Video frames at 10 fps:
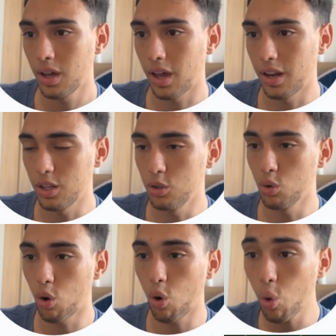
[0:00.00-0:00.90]
And then you
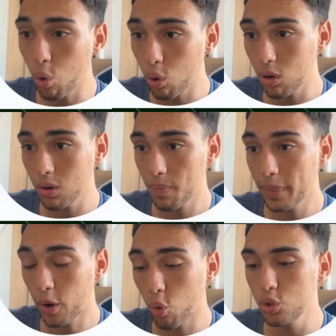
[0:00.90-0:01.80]
or
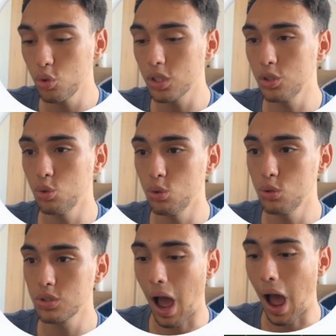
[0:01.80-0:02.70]
you can
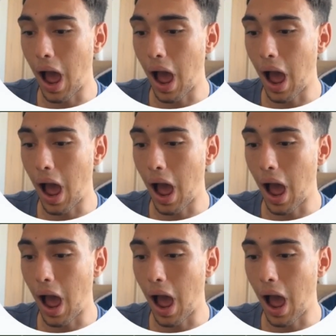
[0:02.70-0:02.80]
use